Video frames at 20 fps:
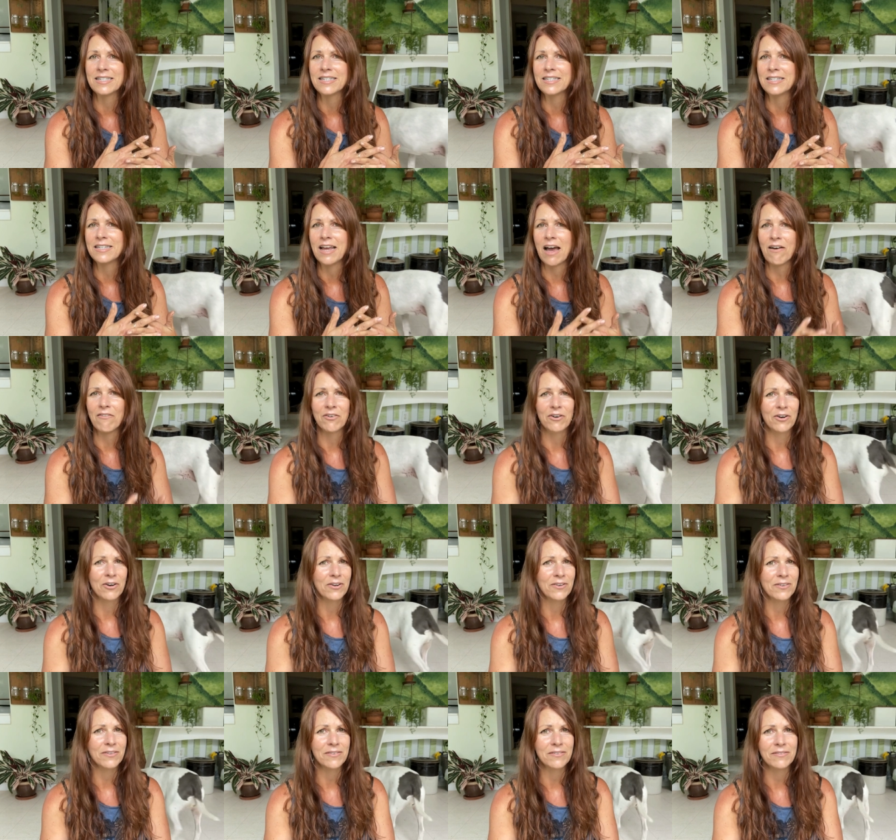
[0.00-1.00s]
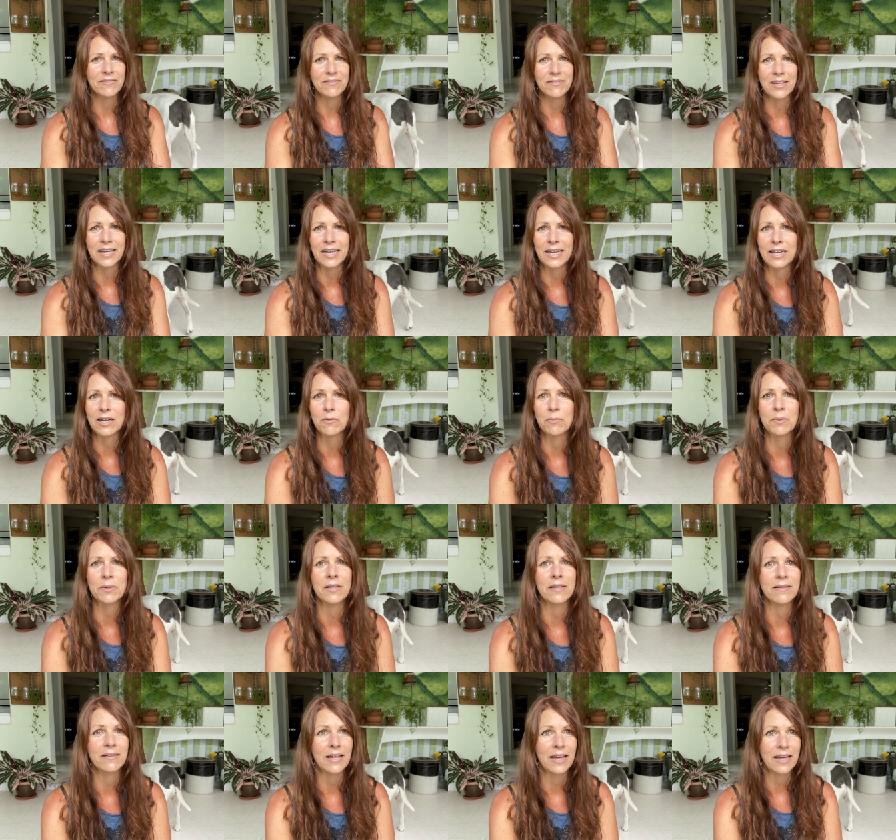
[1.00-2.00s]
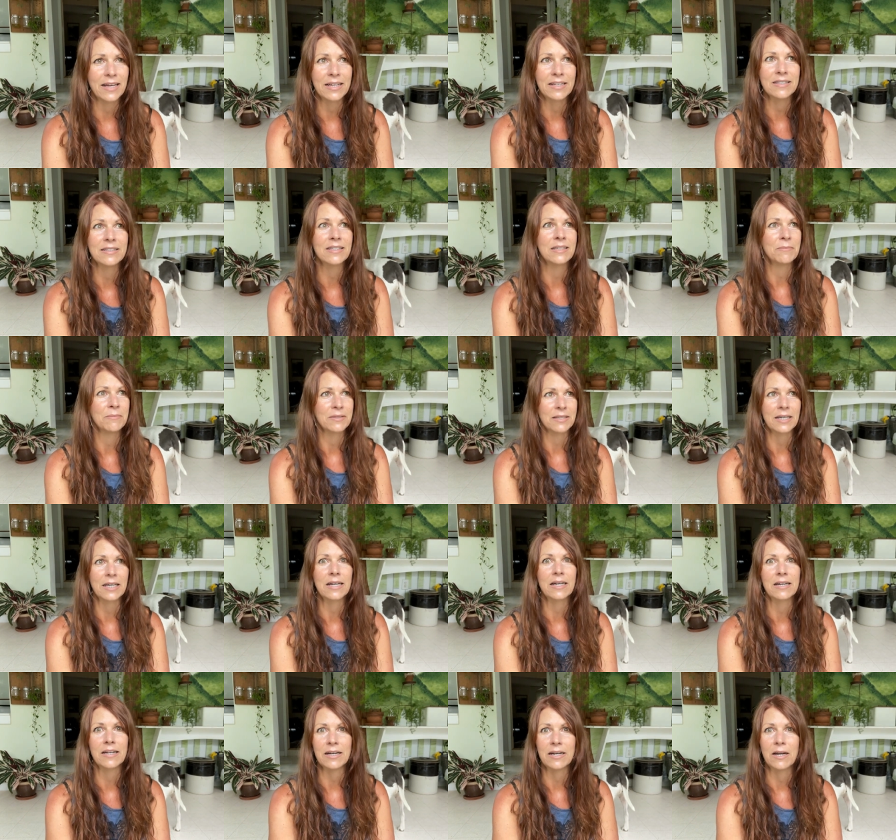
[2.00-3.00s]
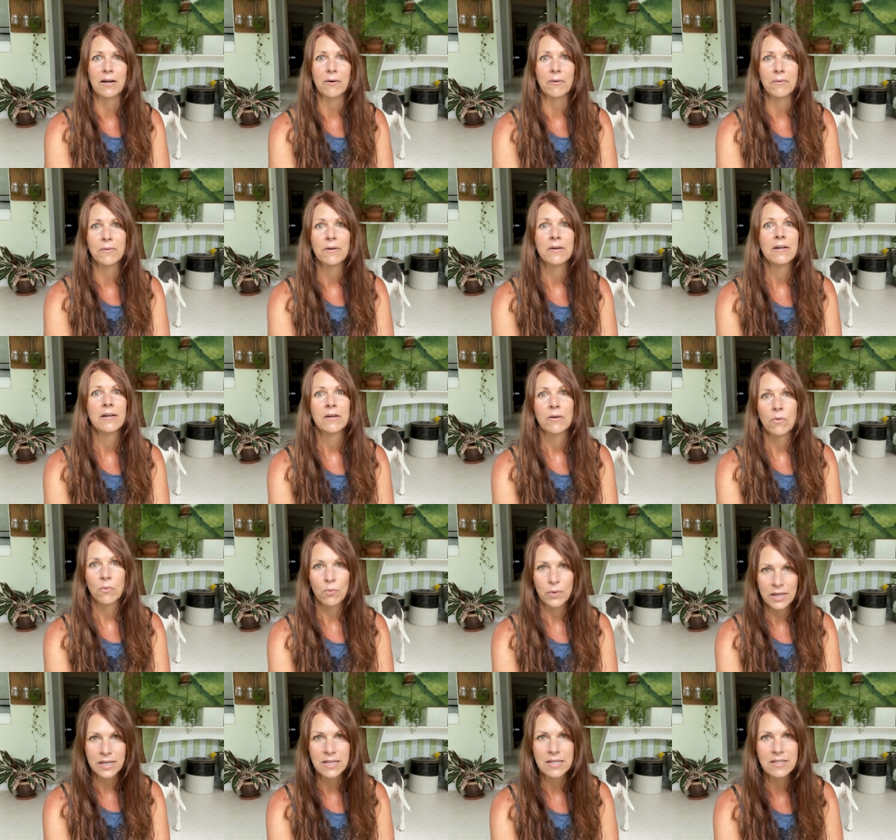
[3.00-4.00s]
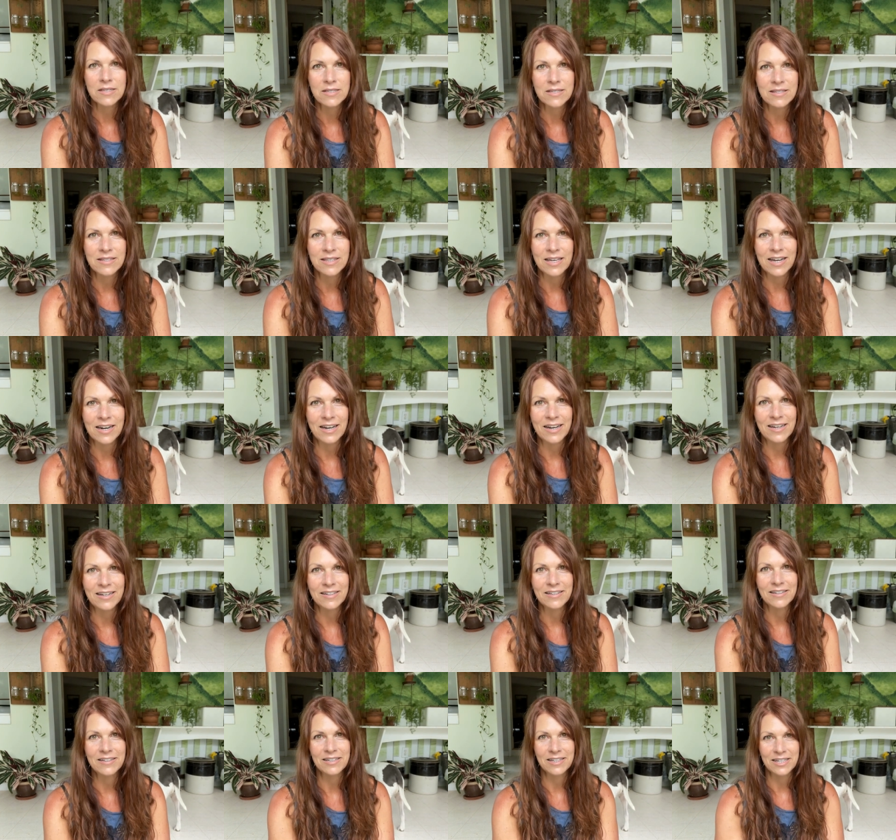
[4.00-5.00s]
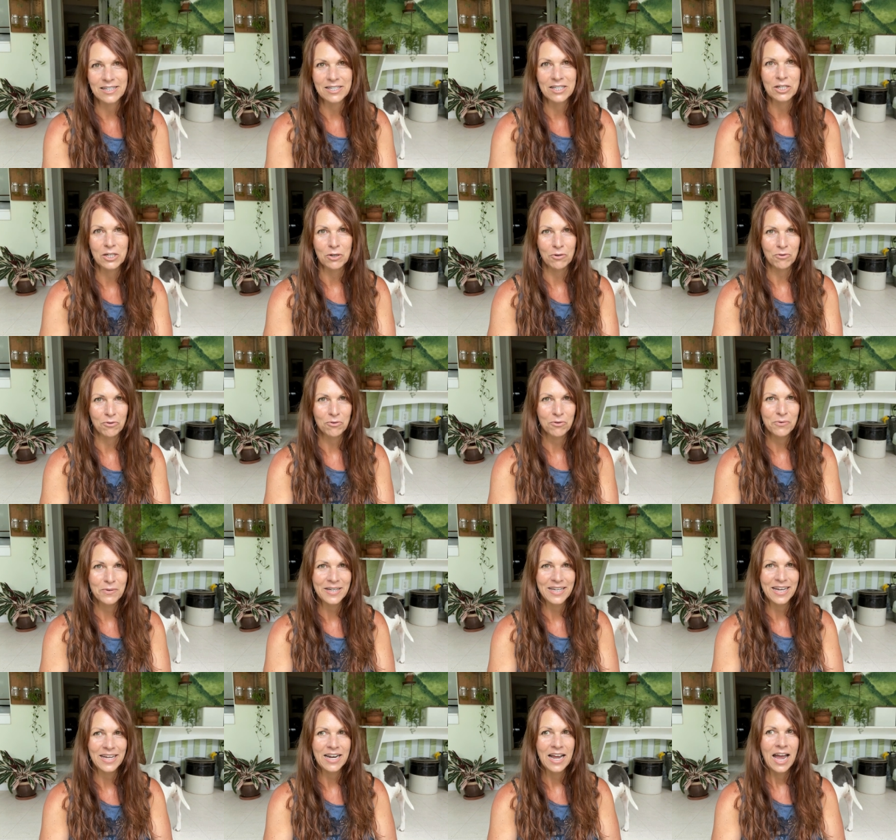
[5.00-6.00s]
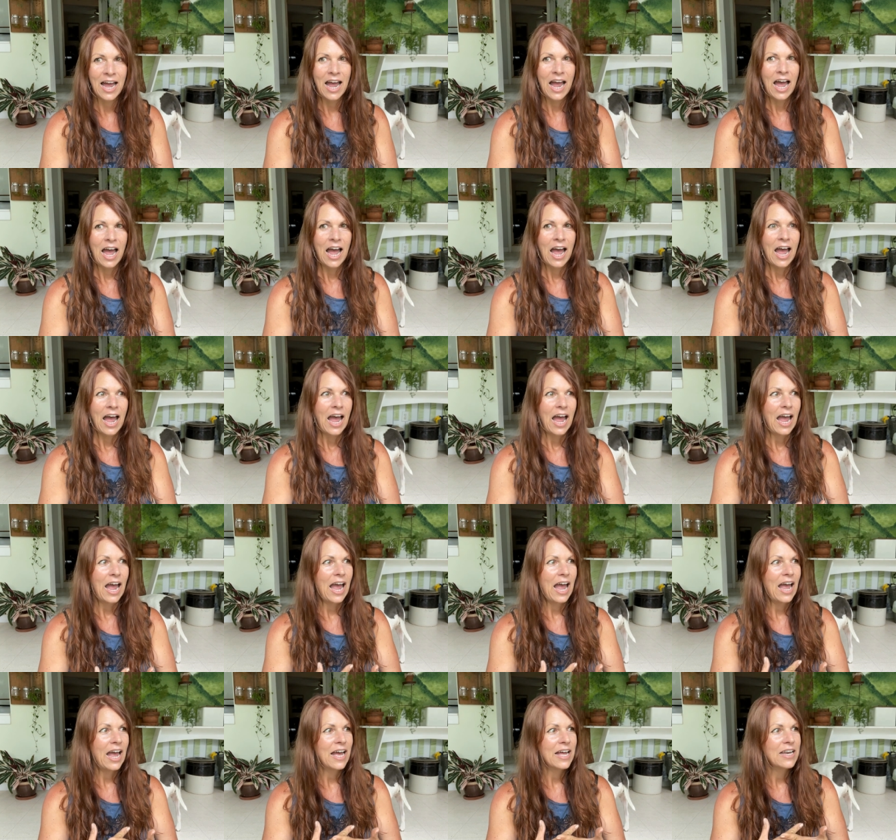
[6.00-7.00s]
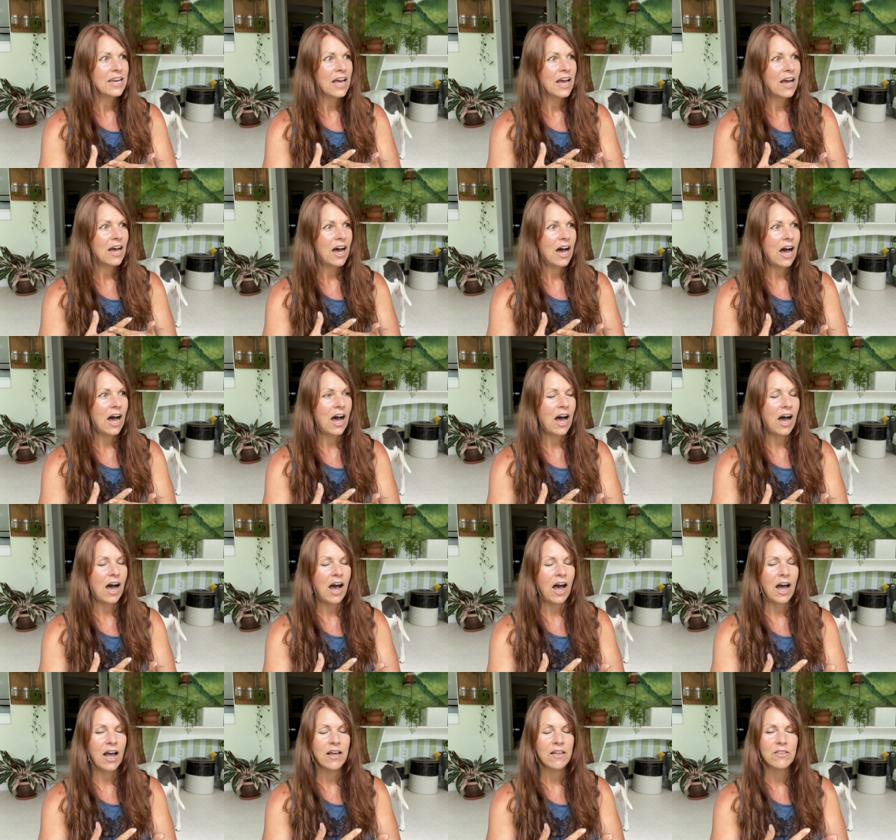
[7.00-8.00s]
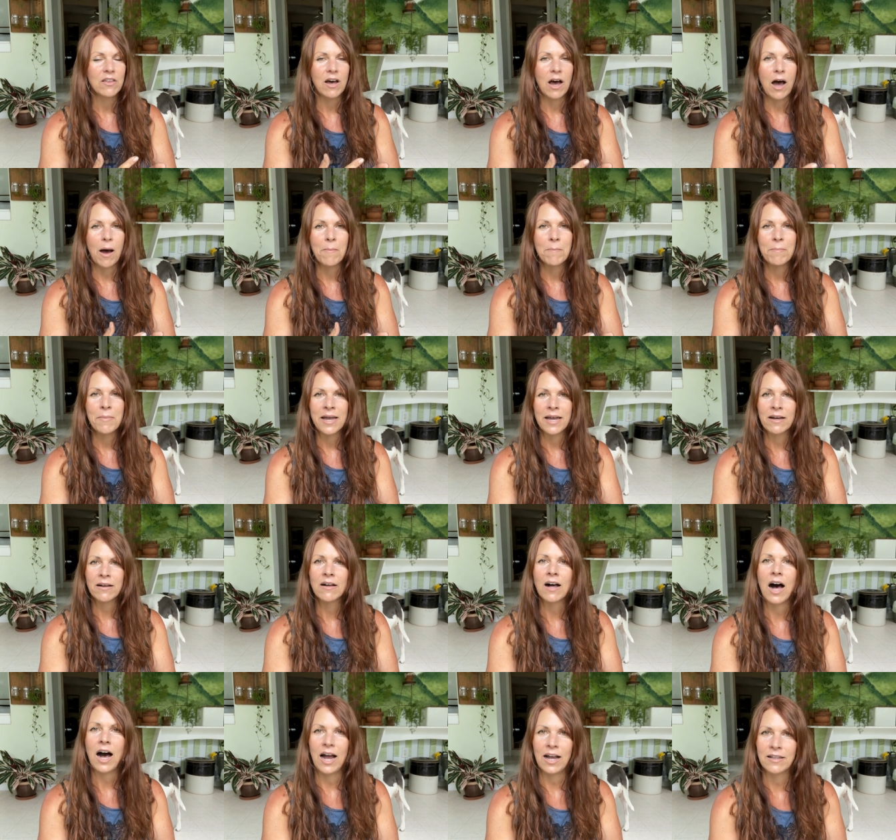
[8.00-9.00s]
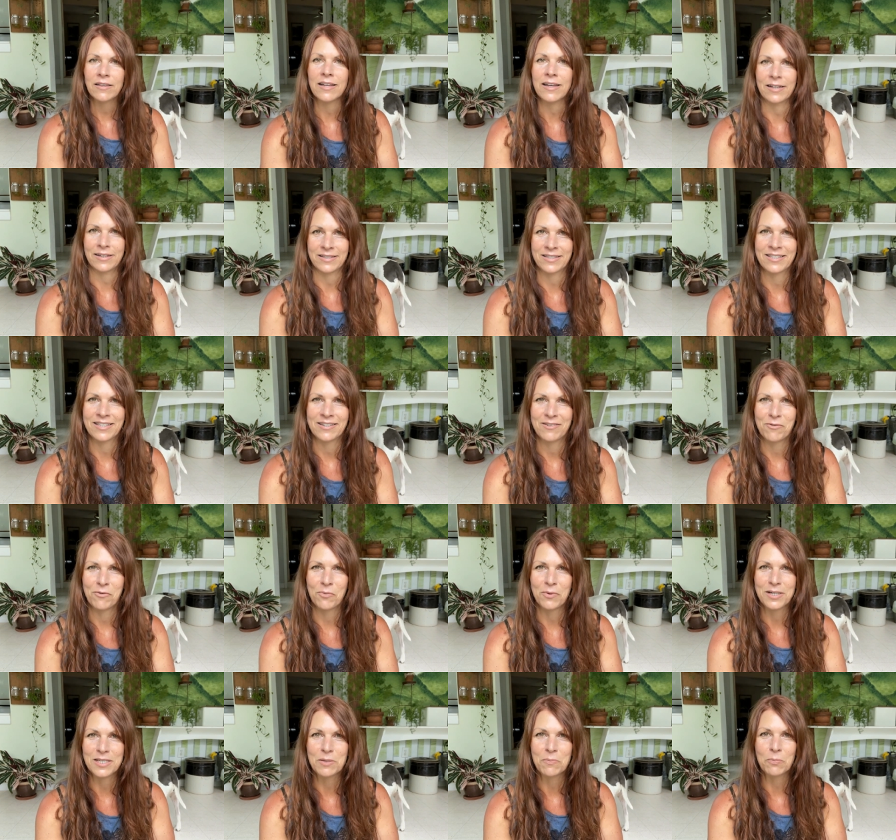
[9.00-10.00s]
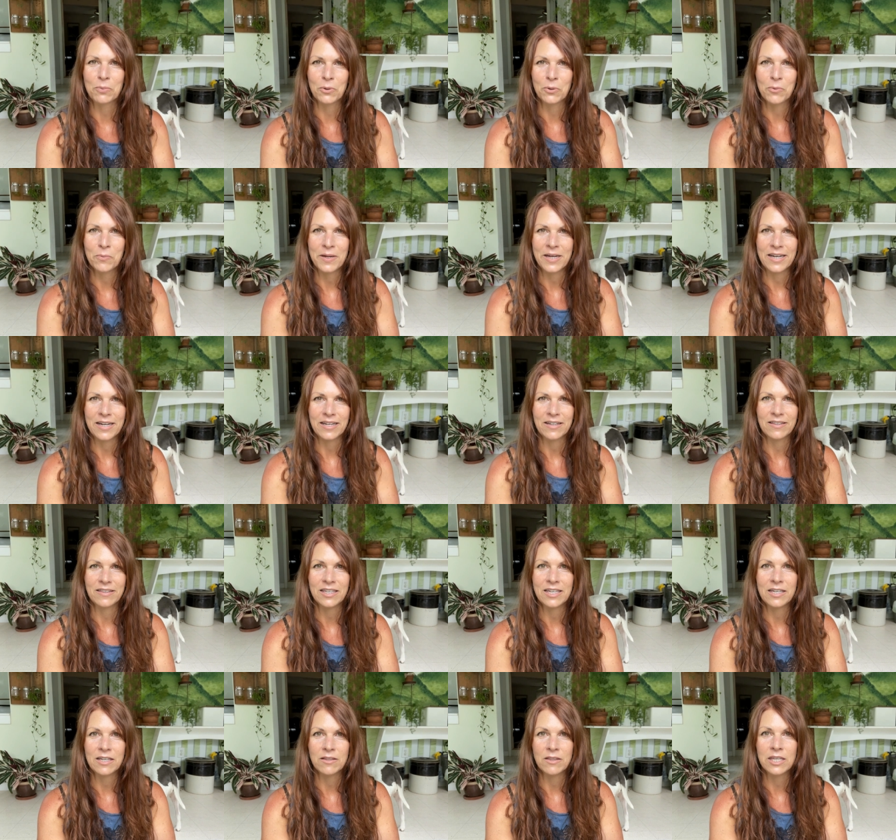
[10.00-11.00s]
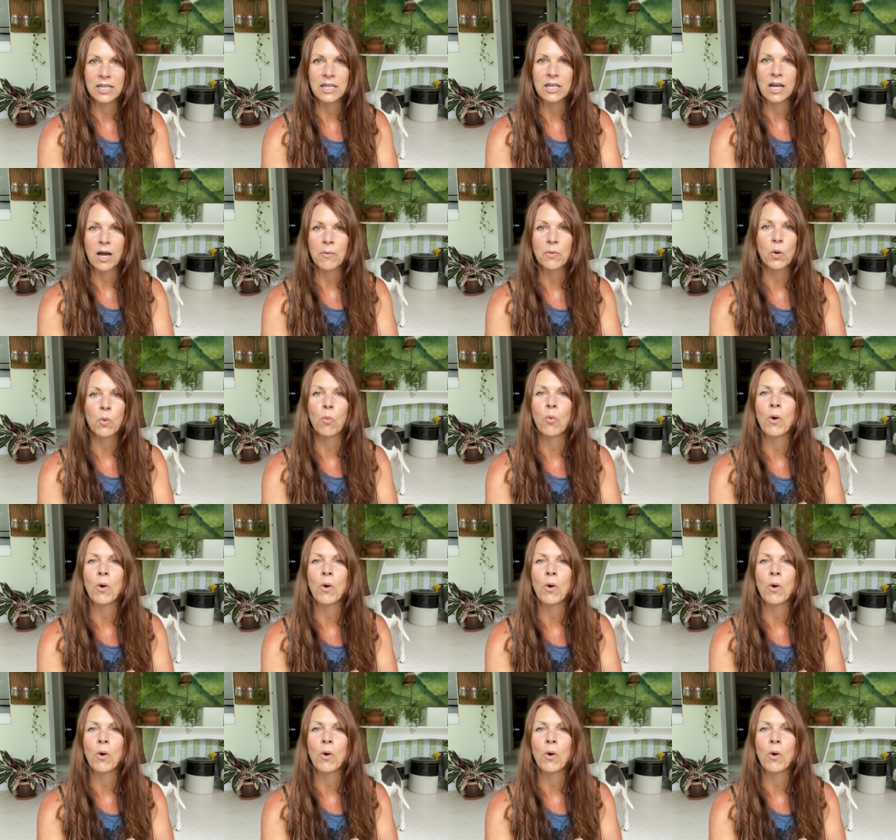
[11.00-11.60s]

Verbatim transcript: never like it'll be like it seems like you know weeks that I get to go through again. And I, a male ilex was blooming. The the uh, the